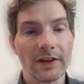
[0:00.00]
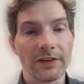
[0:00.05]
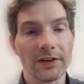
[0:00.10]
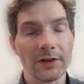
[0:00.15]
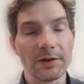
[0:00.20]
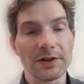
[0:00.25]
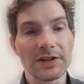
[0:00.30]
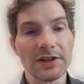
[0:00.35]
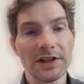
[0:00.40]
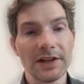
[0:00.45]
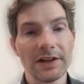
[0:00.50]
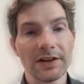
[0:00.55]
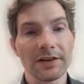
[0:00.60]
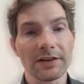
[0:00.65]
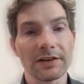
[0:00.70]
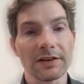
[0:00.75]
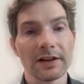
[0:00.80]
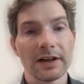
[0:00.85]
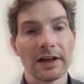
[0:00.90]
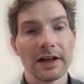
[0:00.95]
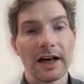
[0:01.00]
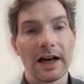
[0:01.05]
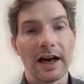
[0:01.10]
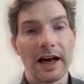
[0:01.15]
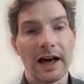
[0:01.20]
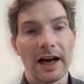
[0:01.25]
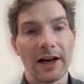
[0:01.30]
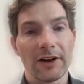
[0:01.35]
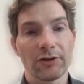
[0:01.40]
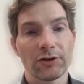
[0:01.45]
there is here,
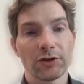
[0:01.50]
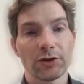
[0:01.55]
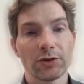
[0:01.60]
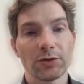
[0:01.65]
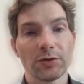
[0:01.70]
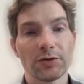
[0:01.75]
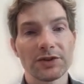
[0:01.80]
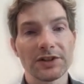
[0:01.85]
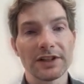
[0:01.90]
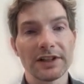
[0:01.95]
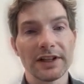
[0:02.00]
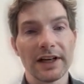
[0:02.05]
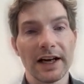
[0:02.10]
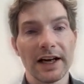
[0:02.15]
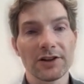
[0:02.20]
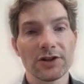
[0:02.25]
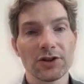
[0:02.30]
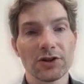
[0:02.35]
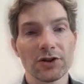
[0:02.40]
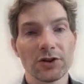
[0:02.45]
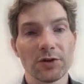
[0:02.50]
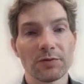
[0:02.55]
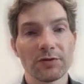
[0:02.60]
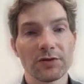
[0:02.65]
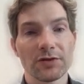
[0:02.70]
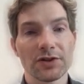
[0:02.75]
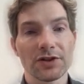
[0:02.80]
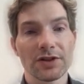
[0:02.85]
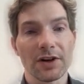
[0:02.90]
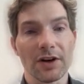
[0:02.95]
as to the
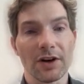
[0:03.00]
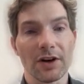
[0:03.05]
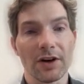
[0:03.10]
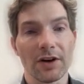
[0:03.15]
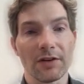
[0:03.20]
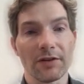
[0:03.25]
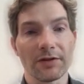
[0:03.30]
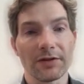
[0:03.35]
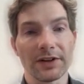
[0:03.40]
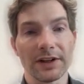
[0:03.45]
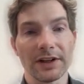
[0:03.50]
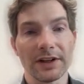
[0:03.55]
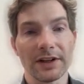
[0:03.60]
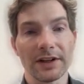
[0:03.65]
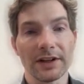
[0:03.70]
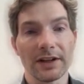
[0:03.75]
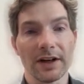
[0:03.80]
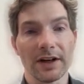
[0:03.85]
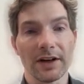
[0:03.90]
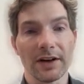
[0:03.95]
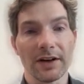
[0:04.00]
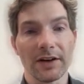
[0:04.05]
axioms of the